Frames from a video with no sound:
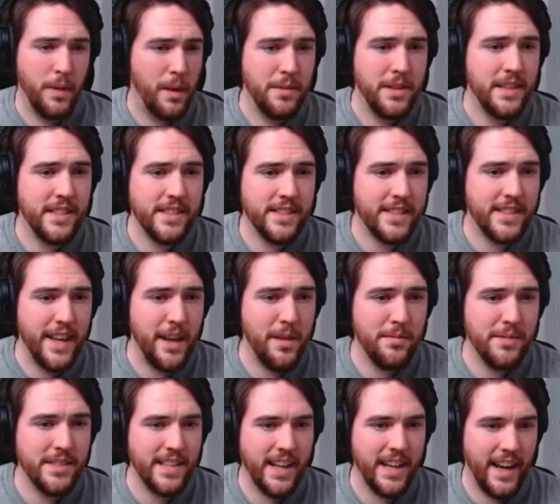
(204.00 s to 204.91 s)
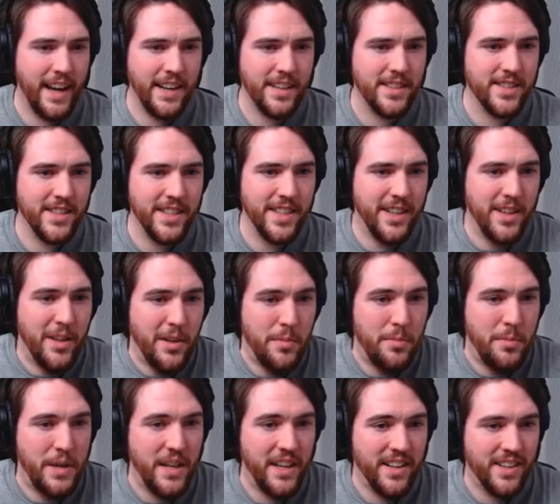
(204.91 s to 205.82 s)
Maybe this game is actually
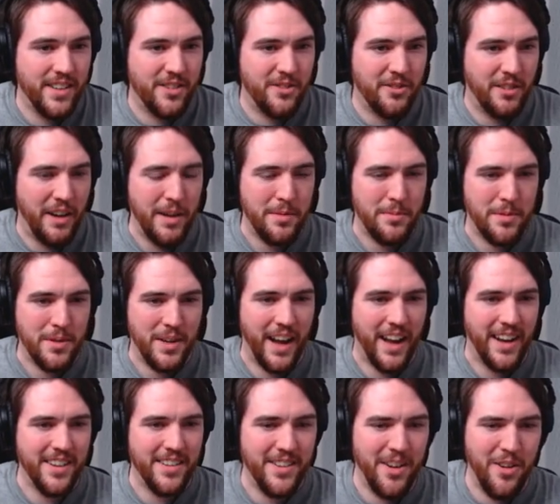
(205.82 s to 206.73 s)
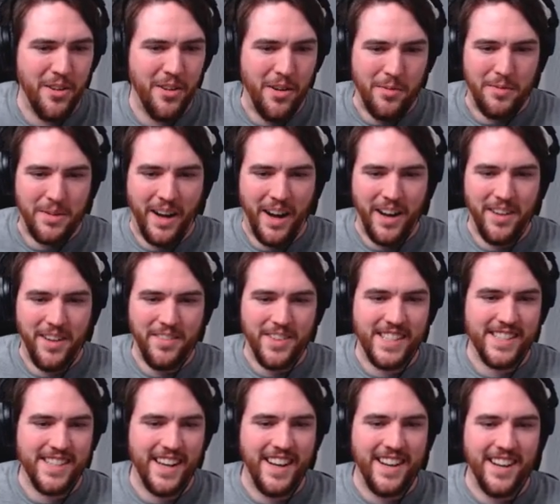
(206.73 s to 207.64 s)
gonna be incredible. I don't know, I'm kind of
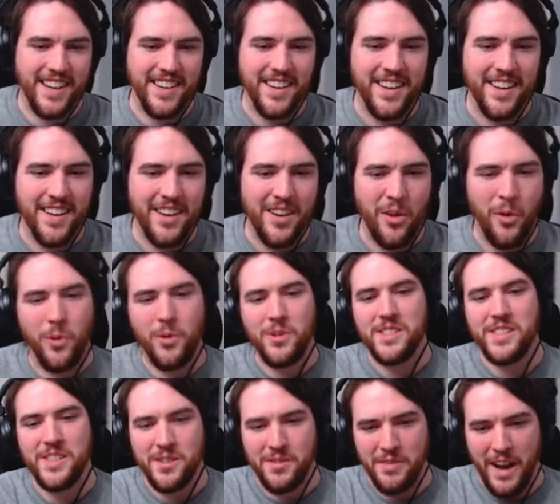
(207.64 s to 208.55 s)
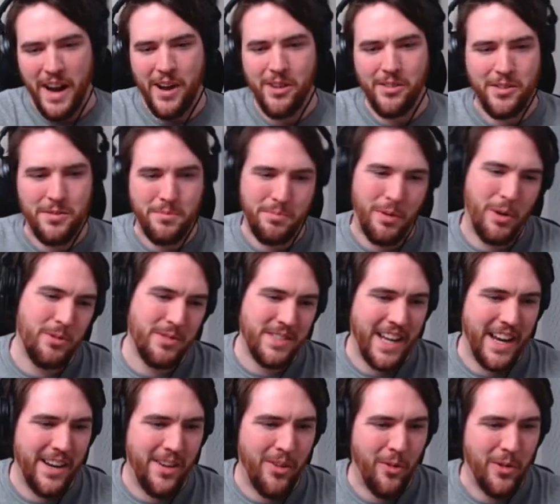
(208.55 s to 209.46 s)
excited. Horsing around,
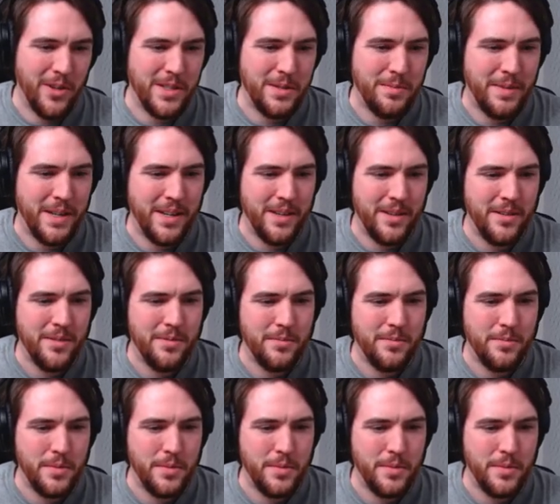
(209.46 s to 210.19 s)
Bojack Horseman.